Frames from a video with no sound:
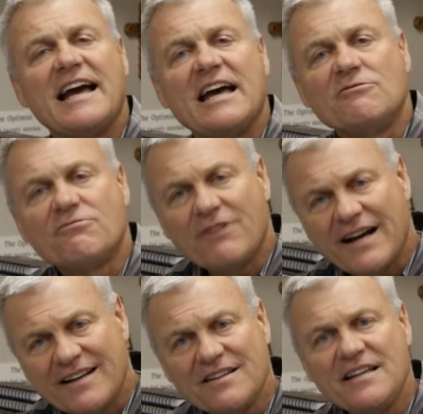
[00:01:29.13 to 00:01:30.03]
And
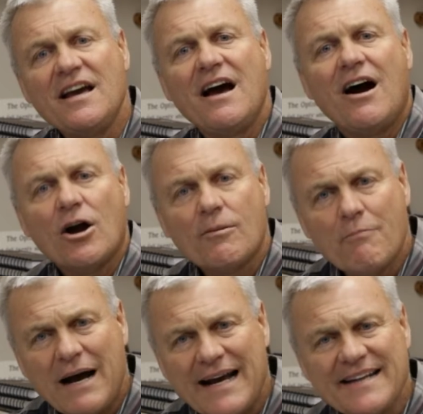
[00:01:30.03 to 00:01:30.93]
finally, our
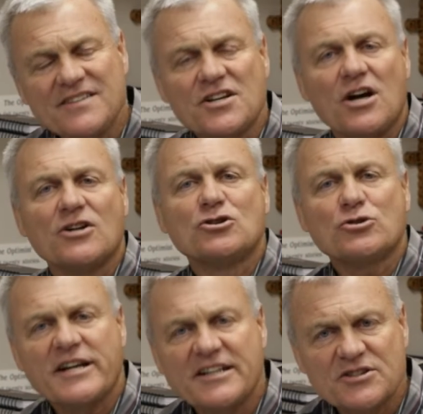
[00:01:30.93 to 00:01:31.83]
minds are
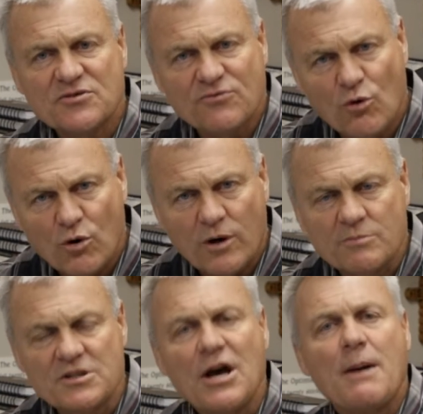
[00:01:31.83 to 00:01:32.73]

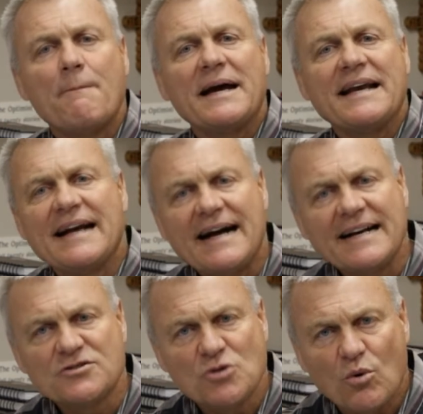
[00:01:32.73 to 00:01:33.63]
transformed by
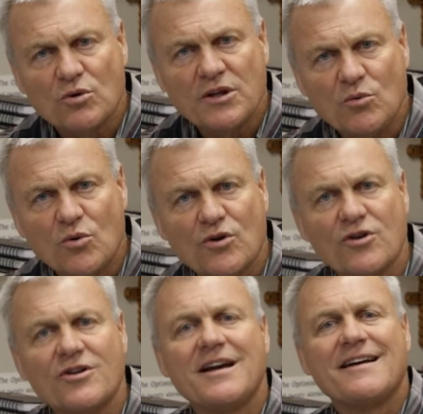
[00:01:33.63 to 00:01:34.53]
God's holy
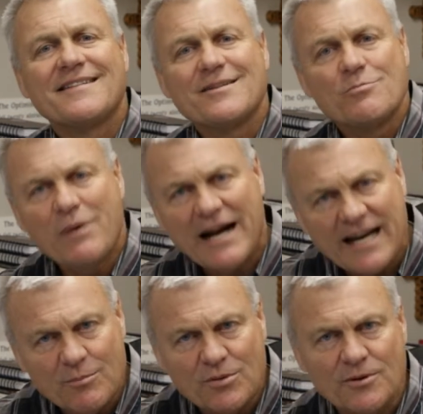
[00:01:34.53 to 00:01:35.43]
word the
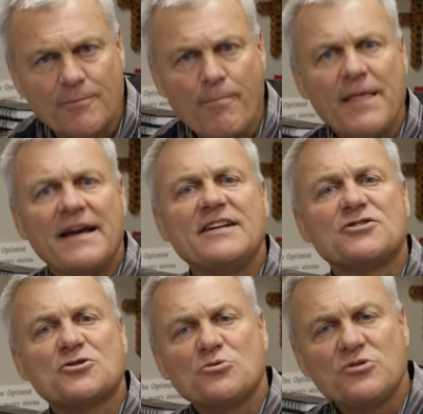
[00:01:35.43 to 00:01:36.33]
Bible.
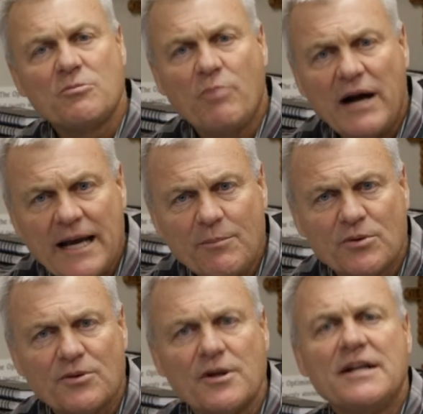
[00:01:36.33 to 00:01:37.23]
It's through the
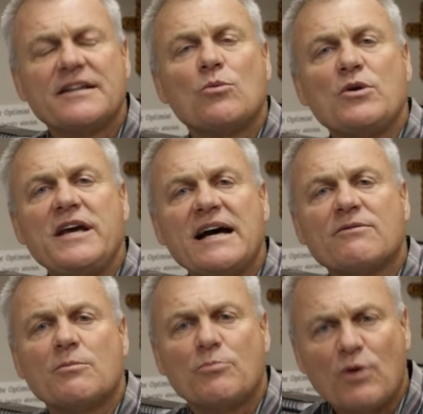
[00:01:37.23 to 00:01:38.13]
Bible that we
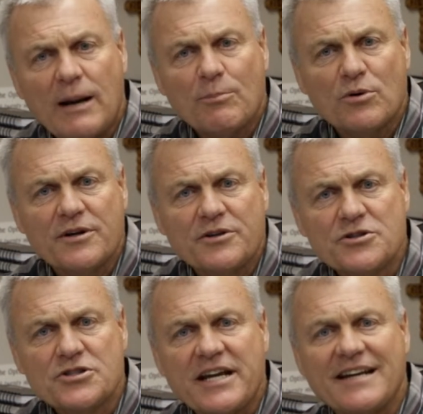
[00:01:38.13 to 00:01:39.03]
have a proper
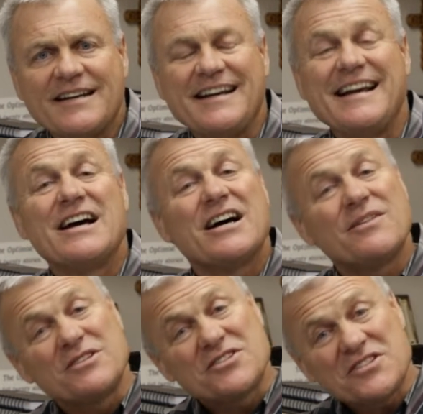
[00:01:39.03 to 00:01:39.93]
understanding
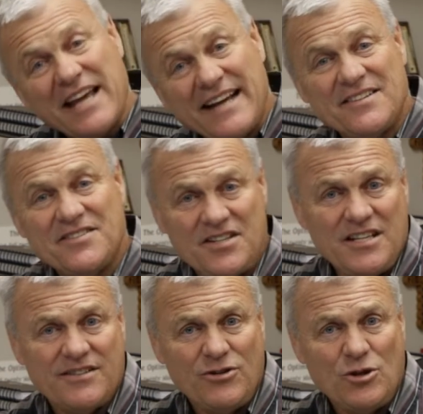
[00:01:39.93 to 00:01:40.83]
of the
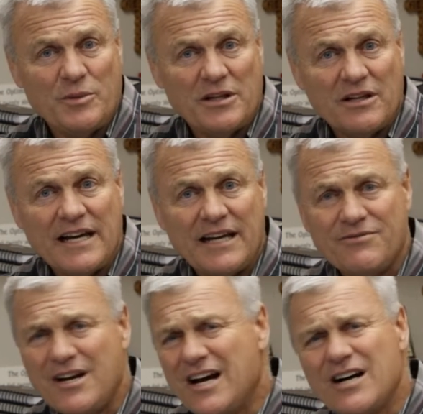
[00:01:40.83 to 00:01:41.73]
sanctity of human life,
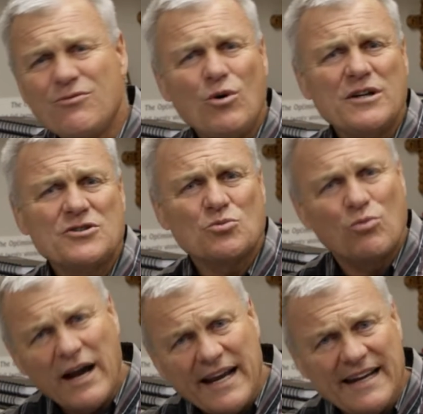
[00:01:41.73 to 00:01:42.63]
of what's
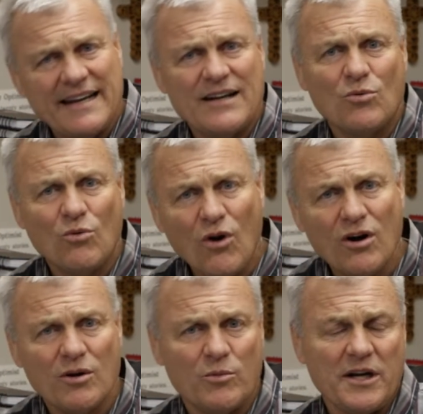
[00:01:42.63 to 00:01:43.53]
right and
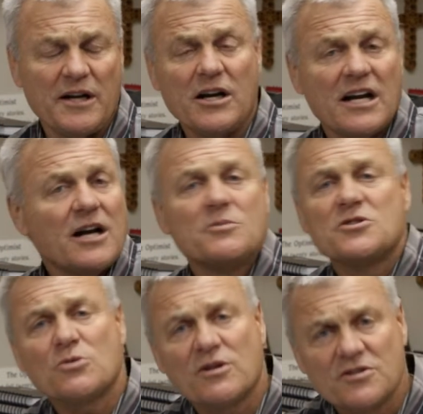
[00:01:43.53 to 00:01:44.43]
wrong when it
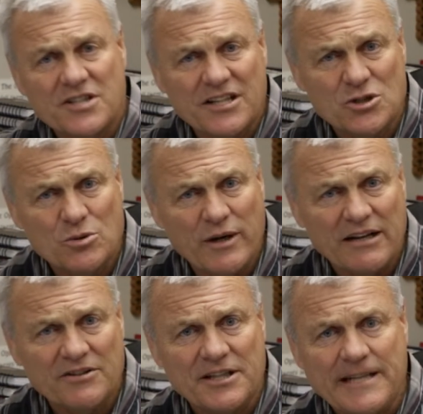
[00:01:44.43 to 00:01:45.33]
comes to our
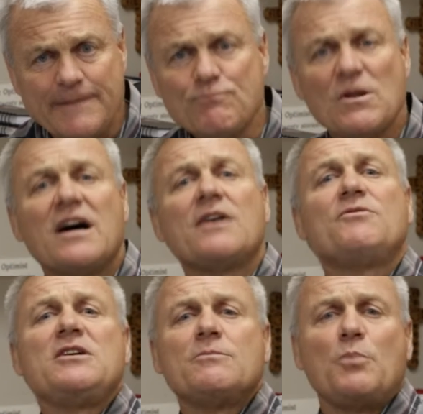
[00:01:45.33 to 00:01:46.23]
sexuality, of
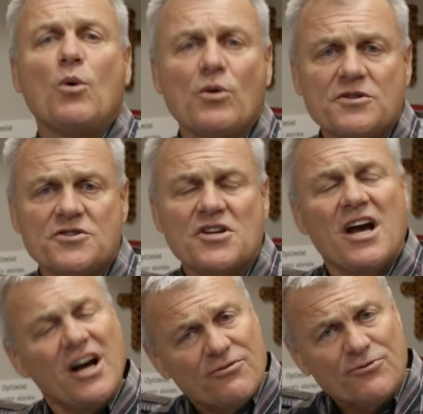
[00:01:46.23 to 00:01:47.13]
the importance
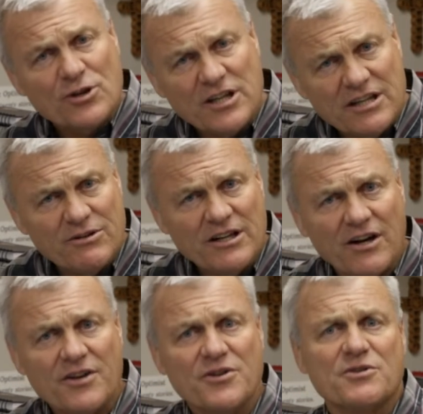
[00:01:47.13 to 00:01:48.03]
of forgiving
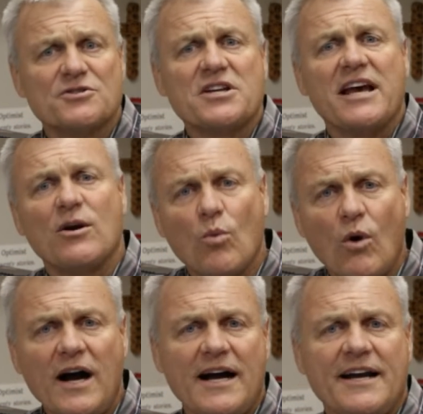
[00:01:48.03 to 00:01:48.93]
others and
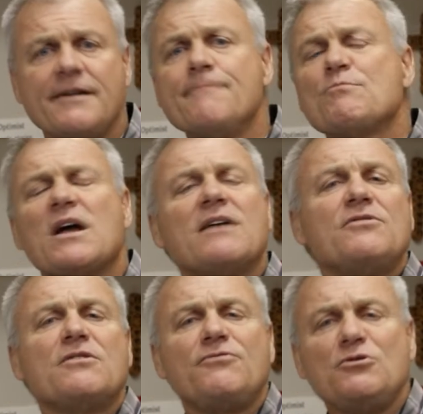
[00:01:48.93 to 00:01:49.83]
why, of
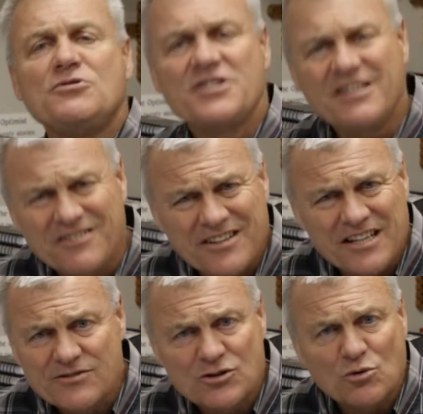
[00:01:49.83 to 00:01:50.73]
the
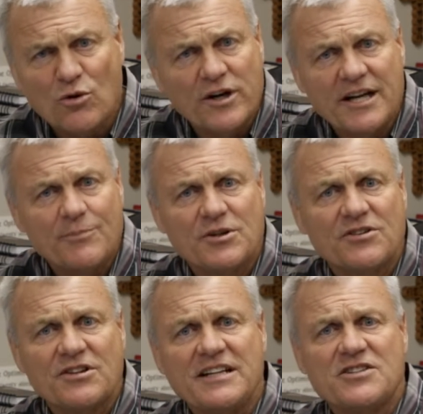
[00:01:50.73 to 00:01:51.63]
futility of storing up the
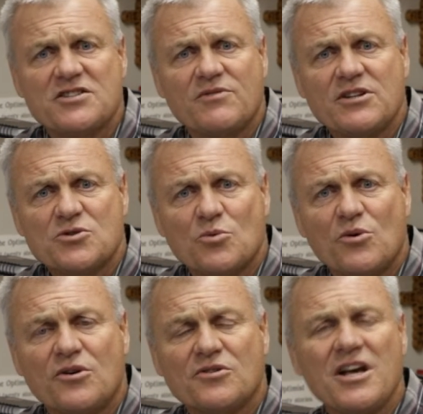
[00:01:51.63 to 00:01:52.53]
things of this
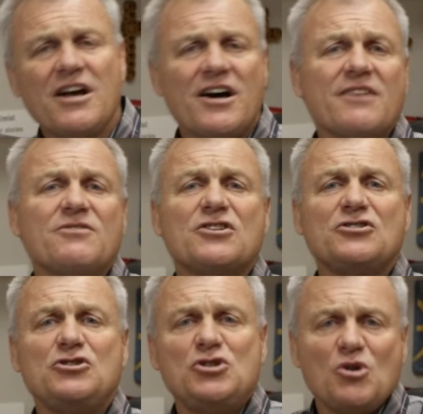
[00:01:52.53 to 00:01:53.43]
world, of the
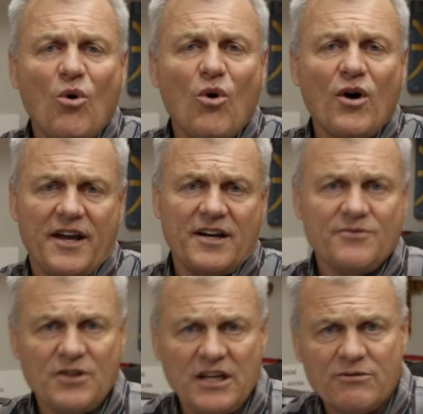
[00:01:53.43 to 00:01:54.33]
joy
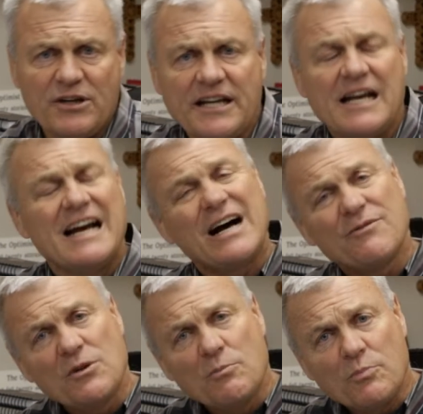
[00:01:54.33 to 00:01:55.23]
of giving,
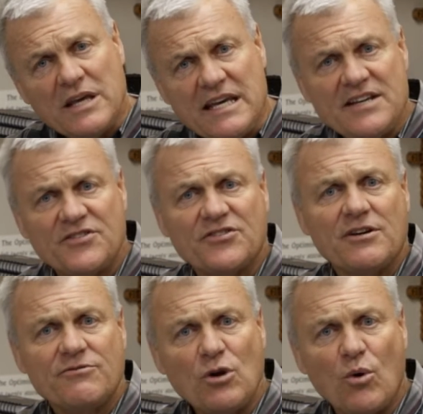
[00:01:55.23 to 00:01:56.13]
of the peace
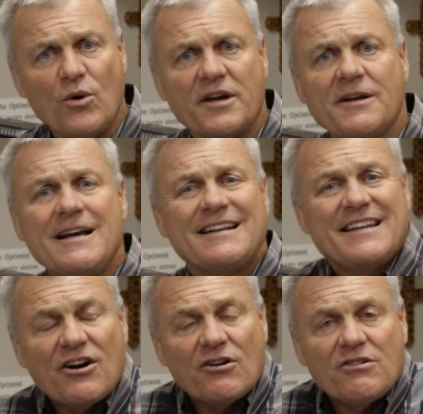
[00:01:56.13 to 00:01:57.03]
of knowing
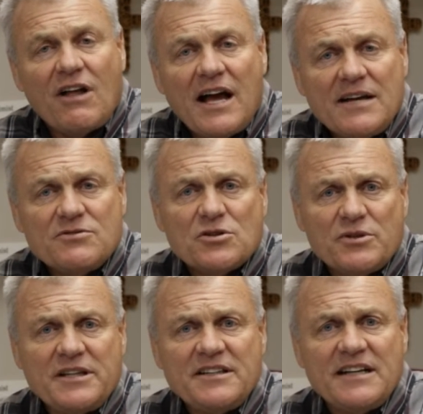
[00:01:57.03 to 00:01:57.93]
that our lives are
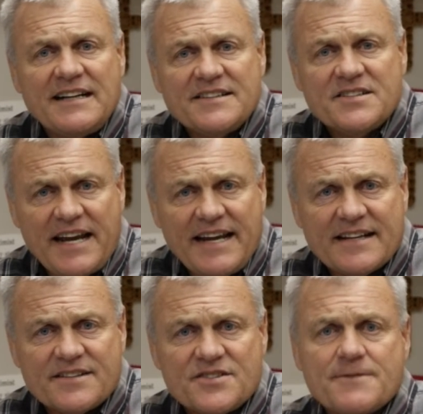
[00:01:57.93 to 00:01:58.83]
in God's
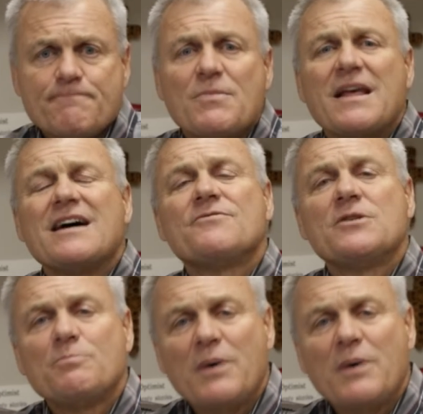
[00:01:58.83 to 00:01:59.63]
hands of the